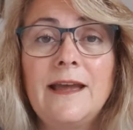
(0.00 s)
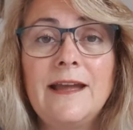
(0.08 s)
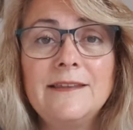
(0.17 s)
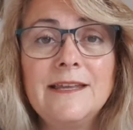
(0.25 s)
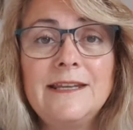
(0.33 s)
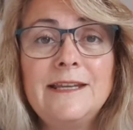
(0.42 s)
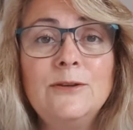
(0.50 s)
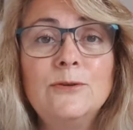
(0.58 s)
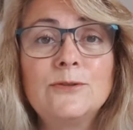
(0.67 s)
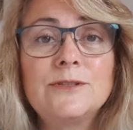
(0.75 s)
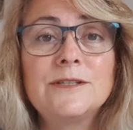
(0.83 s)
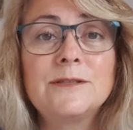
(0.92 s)
And then he
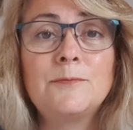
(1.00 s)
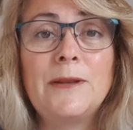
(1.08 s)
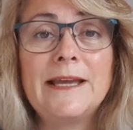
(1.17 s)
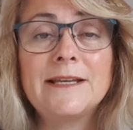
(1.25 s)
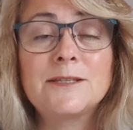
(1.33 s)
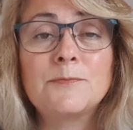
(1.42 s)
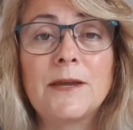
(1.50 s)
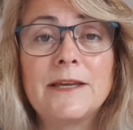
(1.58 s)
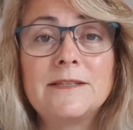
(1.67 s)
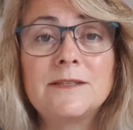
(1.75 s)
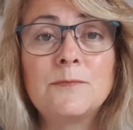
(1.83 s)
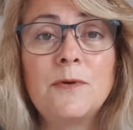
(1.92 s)
looked at the blank
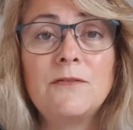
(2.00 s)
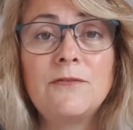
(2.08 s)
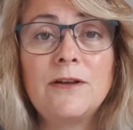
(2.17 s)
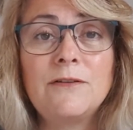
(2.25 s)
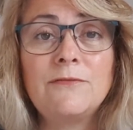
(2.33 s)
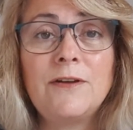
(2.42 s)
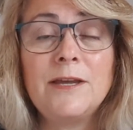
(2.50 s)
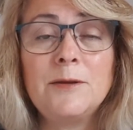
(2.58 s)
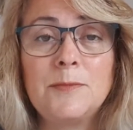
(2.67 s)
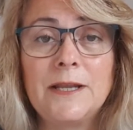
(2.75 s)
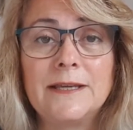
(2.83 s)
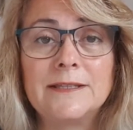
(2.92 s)
space above our
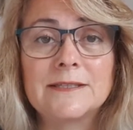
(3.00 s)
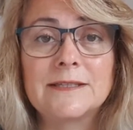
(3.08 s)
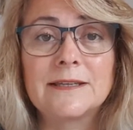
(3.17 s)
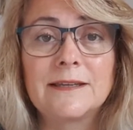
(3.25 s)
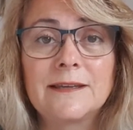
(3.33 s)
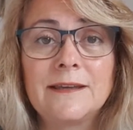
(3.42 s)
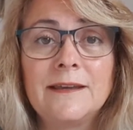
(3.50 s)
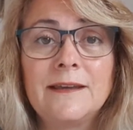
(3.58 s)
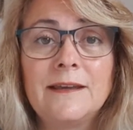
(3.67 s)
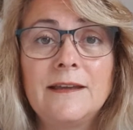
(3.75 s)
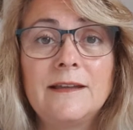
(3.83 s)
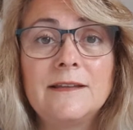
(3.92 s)
fireplace
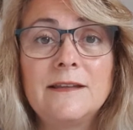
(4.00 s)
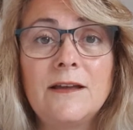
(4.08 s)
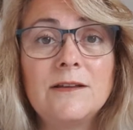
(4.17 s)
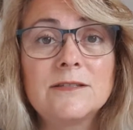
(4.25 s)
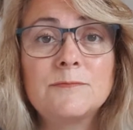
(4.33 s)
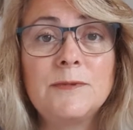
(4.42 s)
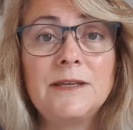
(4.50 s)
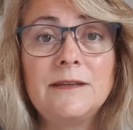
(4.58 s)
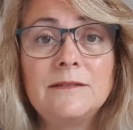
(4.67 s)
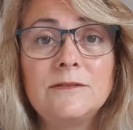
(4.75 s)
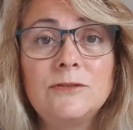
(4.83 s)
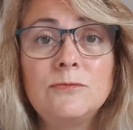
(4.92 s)
and asked
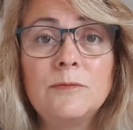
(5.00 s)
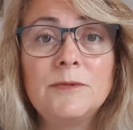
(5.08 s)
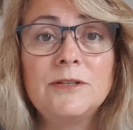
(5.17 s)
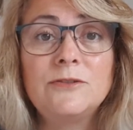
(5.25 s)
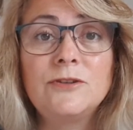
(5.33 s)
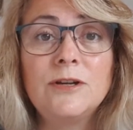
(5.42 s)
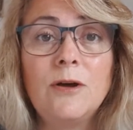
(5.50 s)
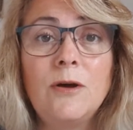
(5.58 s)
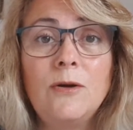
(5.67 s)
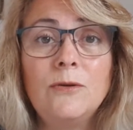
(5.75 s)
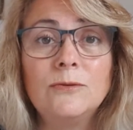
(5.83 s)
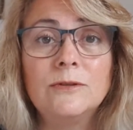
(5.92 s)
me, do you want me to drill a
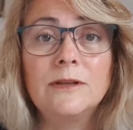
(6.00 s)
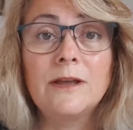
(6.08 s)
hole?